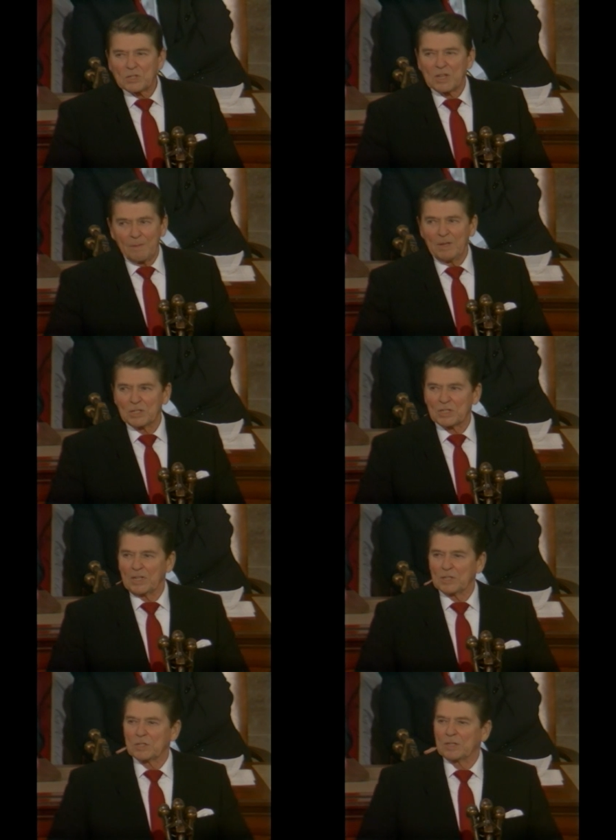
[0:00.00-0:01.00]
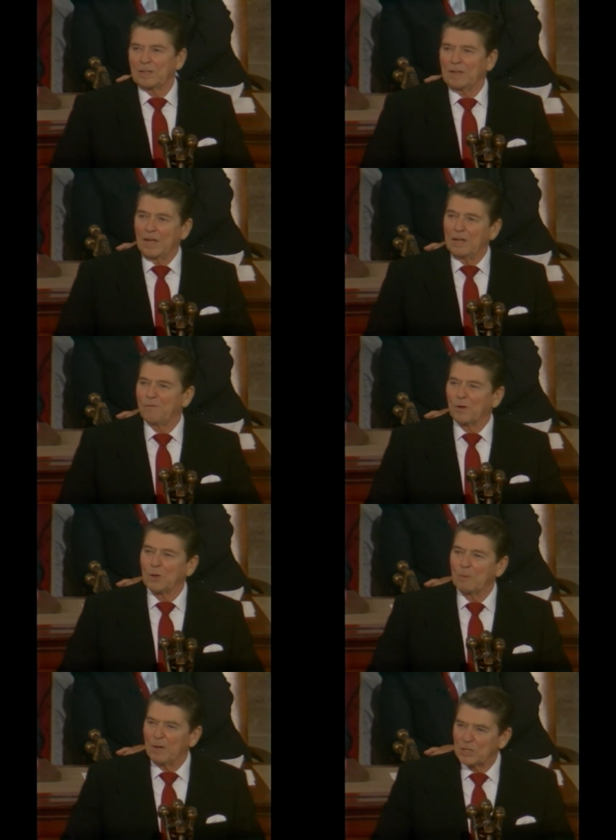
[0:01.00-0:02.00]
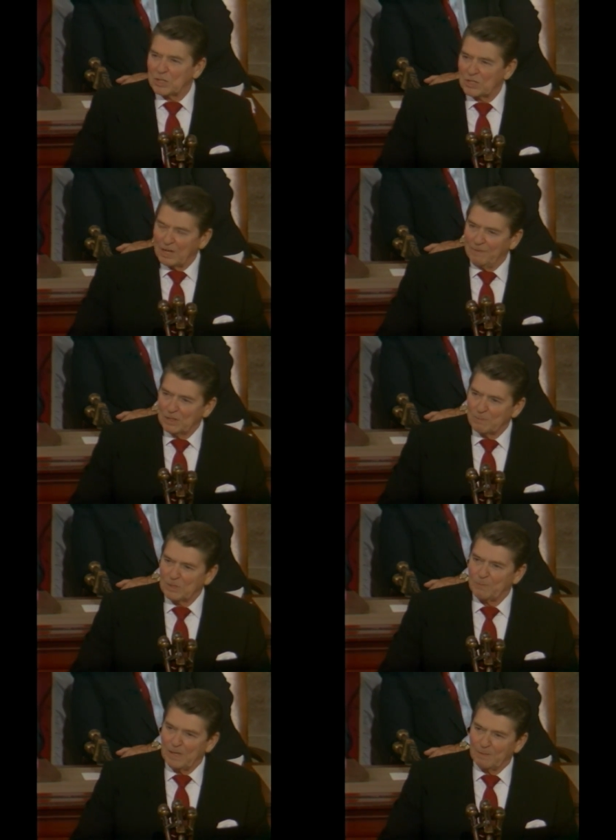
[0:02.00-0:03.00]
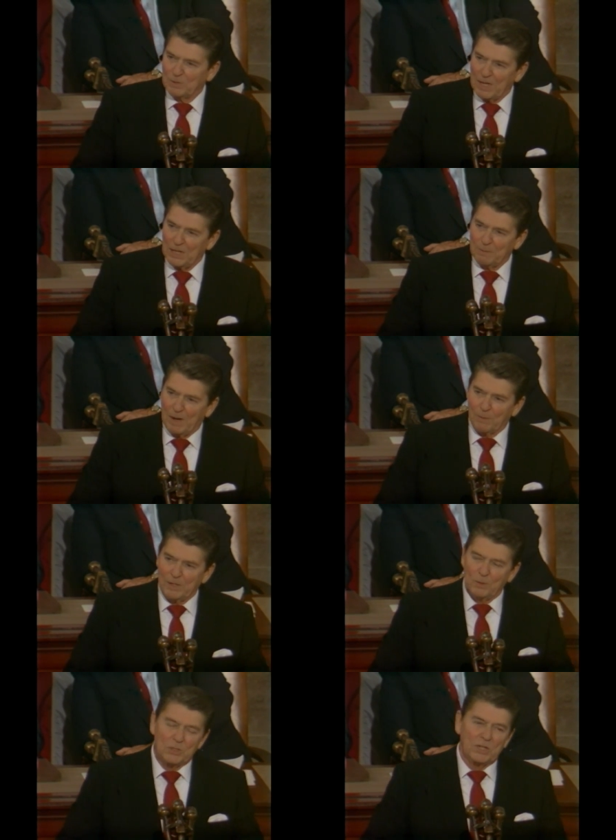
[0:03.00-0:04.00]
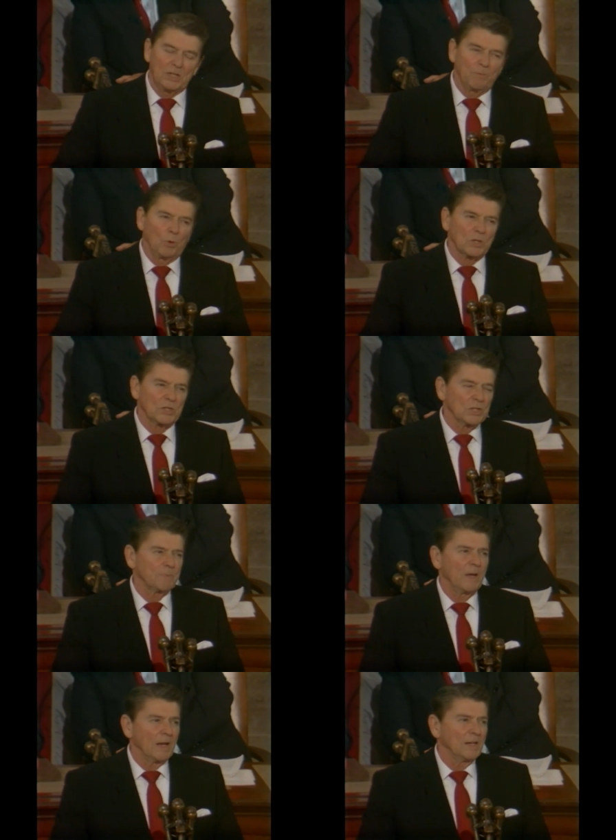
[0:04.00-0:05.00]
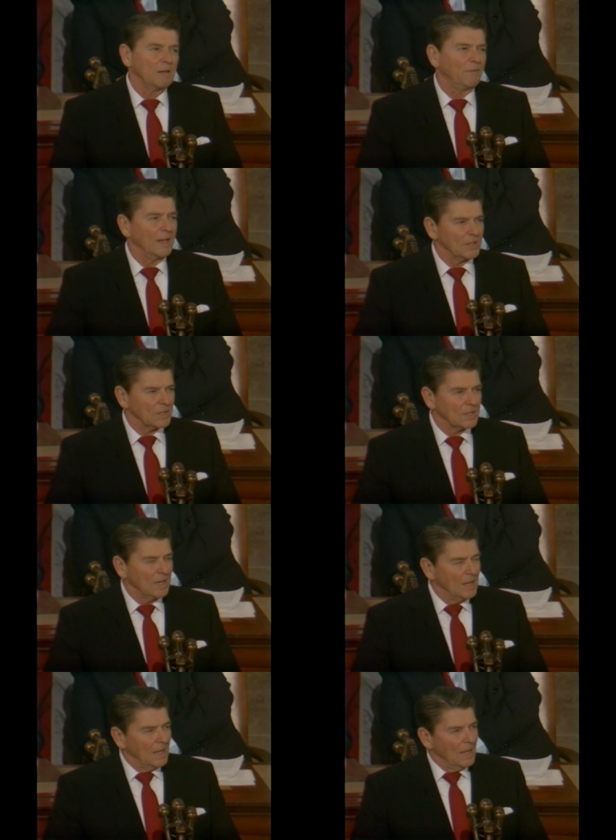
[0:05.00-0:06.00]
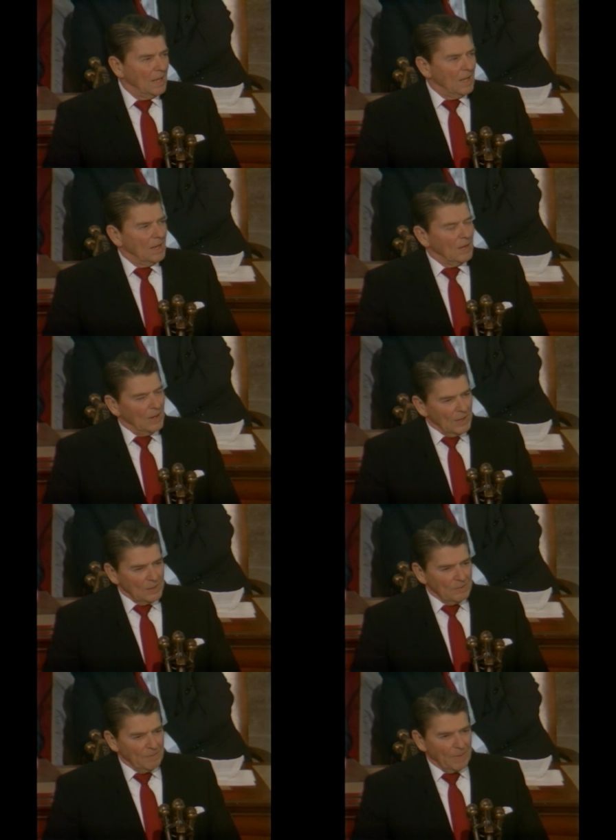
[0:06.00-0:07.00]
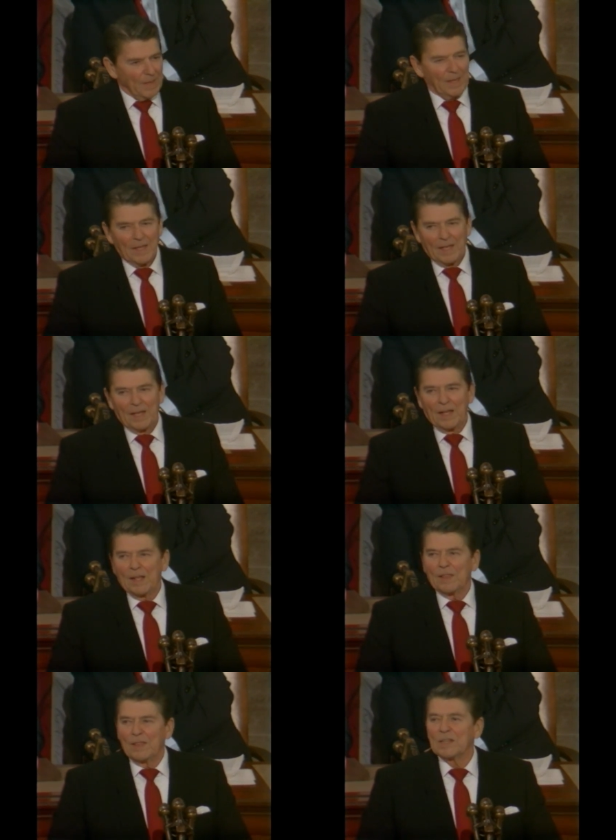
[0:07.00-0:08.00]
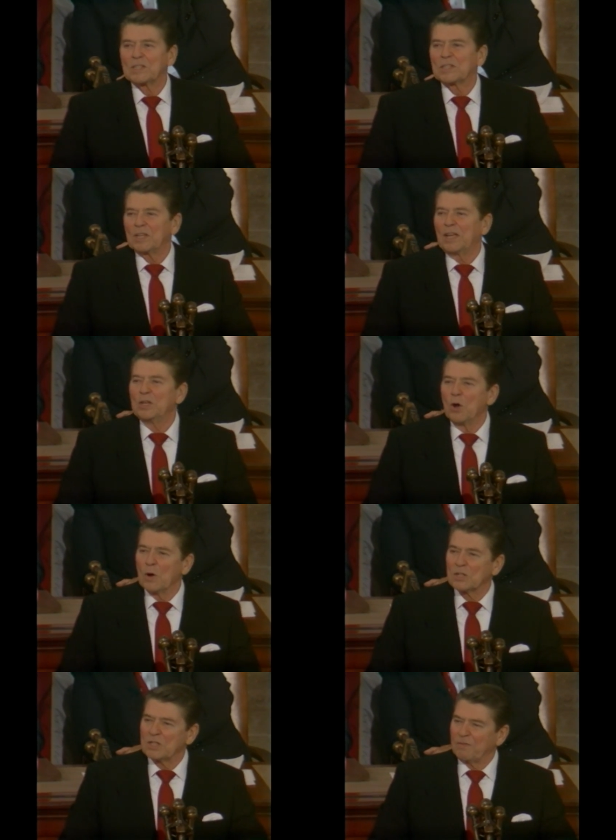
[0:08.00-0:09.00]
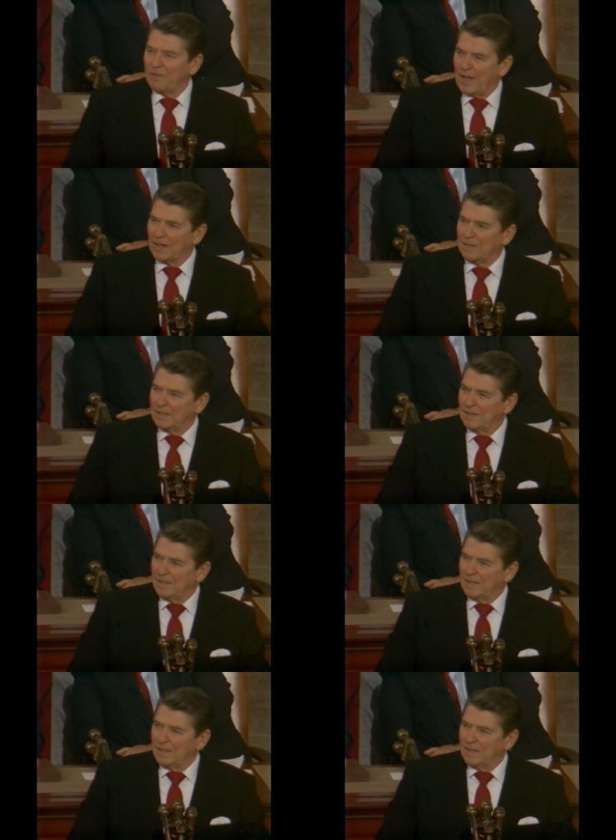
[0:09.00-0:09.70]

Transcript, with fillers: some insist that any further budget savings must be obtained by reducing the portion spent on defense. Well, this ignores the fact